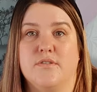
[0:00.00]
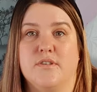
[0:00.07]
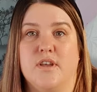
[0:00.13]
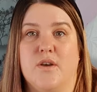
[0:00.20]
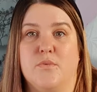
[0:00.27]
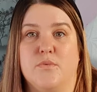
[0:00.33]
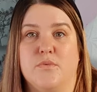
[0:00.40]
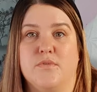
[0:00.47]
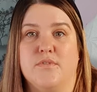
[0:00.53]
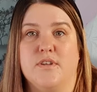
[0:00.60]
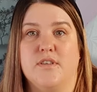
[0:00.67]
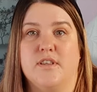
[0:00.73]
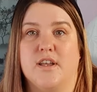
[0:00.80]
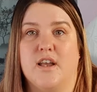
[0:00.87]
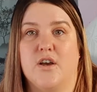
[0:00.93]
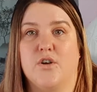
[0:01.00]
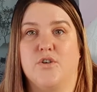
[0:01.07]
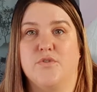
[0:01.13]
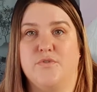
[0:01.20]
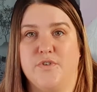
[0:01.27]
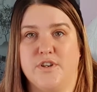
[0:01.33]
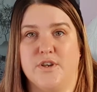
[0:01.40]
it, like I
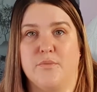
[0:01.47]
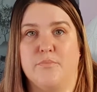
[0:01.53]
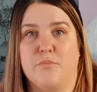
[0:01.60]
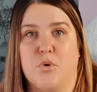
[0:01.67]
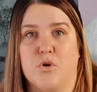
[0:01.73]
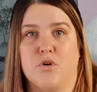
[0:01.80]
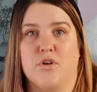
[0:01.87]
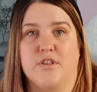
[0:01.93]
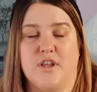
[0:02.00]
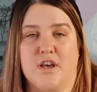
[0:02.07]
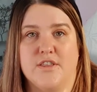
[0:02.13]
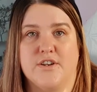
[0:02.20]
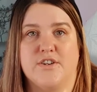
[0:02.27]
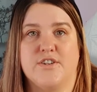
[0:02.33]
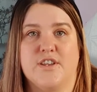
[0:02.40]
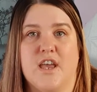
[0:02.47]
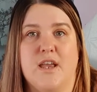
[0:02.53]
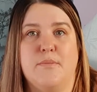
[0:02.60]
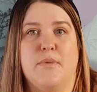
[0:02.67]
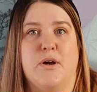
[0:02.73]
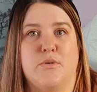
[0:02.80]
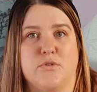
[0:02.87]
could feed them more on the other
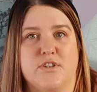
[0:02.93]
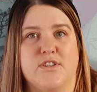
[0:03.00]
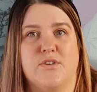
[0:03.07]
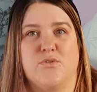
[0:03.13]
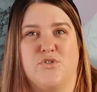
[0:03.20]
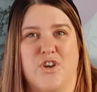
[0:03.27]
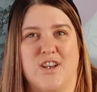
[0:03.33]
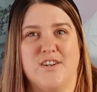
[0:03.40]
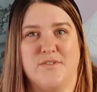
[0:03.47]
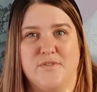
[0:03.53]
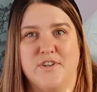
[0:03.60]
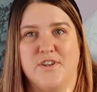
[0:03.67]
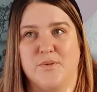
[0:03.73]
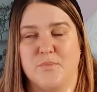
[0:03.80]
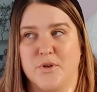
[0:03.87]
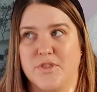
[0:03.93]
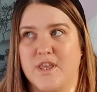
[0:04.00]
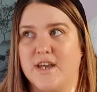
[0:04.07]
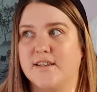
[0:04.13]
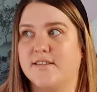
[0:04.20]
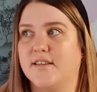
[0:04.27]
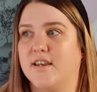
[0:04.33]
side but I was still trying to feed them on
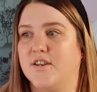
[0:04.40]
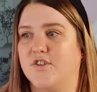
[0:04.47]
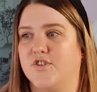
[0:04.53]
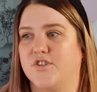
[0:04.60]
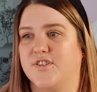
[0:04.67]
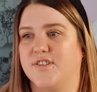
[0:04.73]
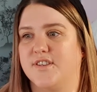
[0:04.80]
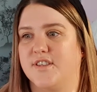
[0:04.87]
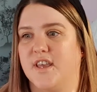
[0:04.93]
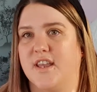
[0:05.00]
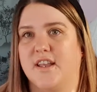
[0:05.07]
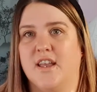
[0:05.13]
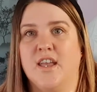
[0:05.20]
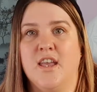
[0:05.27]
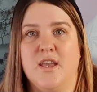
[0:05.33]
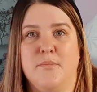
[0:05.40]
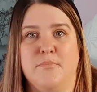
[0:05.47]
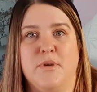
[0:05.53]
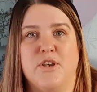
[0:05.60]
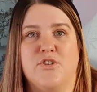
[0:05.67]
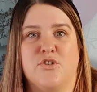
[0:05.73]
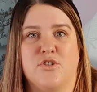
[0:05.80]
that side just to like
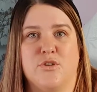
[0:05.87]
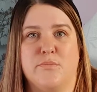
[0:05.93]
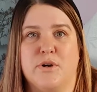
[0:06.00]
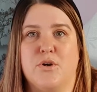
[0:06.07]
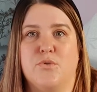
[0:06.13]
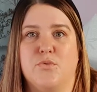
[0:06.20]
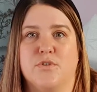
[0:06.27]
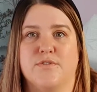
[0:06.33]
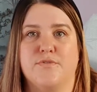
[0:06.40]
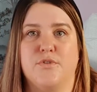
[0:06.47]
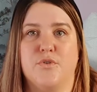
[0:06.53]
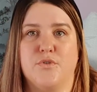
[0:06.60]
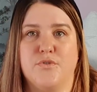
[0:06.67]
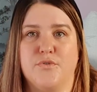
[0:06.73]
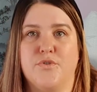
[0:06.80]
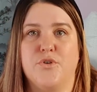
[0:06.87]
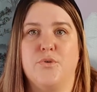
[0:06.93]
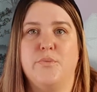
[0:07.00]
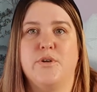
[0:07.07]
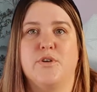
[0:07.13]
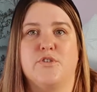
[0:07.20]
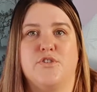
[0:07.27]
make sure the milk was flowing
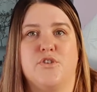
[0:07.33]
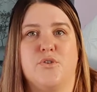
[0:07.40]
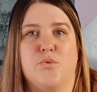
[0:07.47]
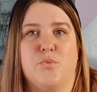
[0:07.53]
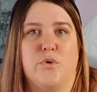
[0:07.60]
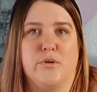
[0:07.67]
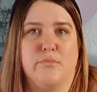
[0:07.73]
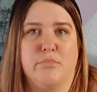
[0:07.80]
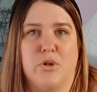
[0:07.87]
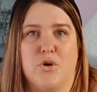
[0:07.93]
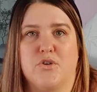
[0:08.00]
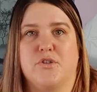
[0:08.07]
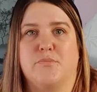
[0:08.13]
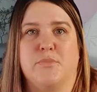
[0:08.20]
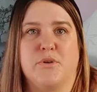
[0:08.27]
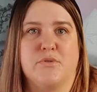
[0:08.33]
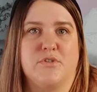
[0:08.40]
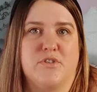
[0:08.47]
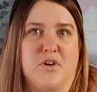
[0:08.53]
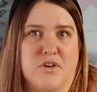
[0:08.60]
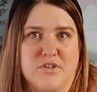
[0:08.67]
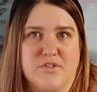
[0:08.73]
through because you don't want blocked milk
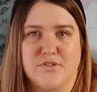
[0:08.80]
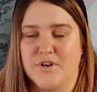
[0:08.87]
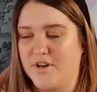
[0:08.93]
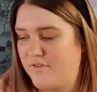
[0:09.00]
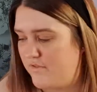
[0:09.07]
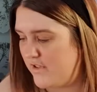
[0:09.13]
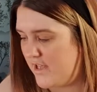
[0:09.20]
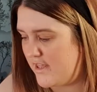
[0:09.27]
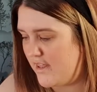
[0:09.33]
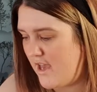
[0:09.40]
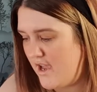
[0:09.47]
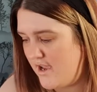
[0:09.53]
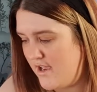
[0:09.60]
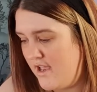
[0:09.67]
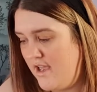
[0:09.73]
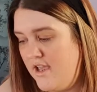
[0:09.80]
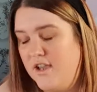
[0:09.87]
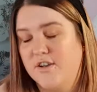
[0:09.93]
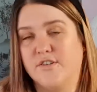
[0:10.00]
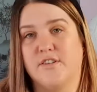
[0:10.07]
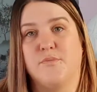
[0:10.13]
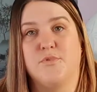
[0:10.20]
ducts or anything like that
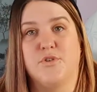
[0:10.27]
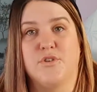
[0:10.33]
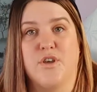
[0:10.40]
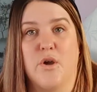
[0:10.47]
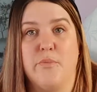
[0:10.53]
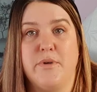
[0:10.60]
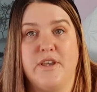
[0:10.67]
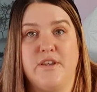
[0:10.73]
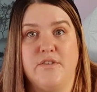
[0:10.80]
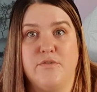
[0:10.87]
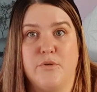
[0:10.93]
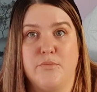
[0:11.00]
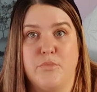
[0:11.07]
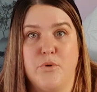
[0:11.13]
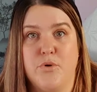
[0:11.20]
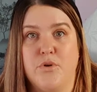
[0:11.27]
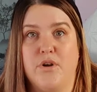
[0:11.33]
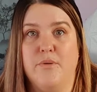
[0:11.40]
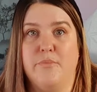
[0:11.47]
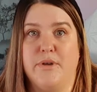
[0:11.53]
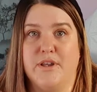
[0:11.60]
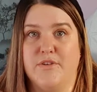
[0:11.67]
because I'm sure that would be even
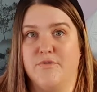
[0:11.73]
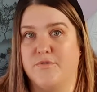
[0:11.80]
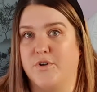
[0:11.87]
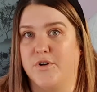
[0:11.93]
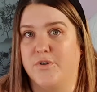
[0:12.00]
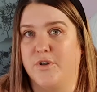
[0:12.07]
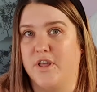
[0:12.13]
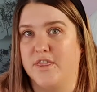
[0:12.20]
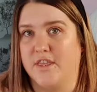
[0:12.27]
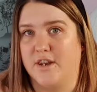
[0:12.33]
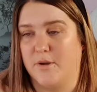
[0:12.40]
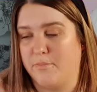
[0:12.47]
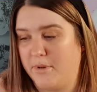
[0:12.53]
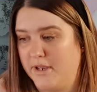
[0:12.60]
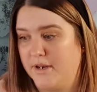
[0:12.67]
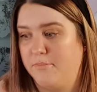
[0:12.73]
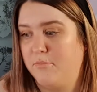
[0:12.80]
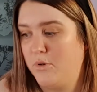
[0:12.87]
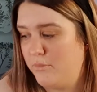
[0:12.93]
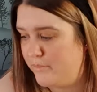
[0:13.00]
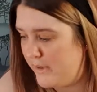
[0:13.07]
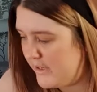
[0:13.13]
more painful than a bitten boob